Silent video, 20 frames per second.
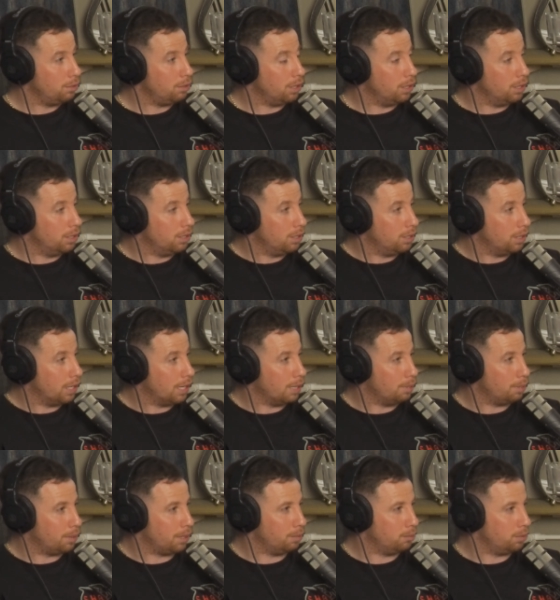Yeah,
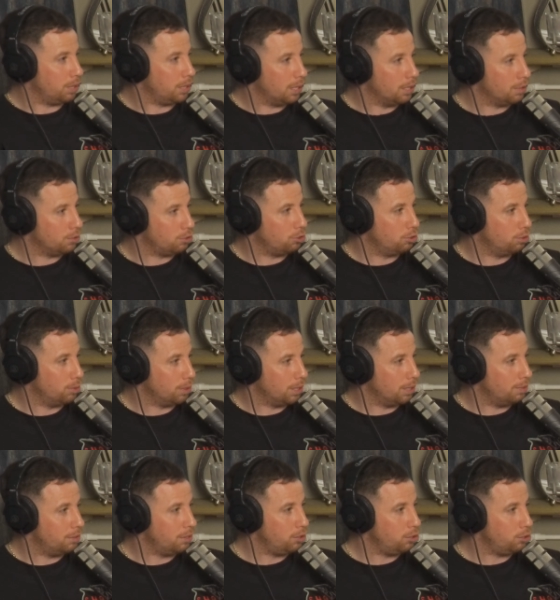Abraham Riaz or
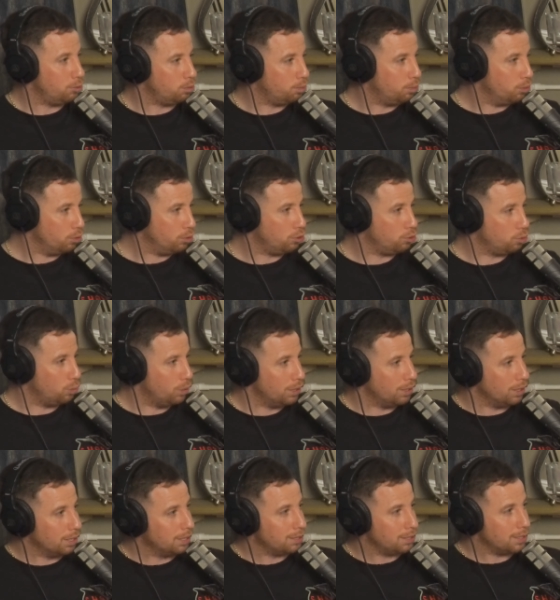whatever. And you points
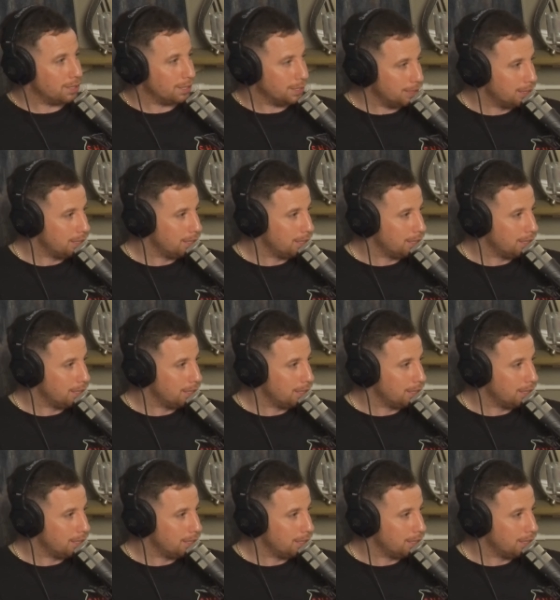win, lad, yeah.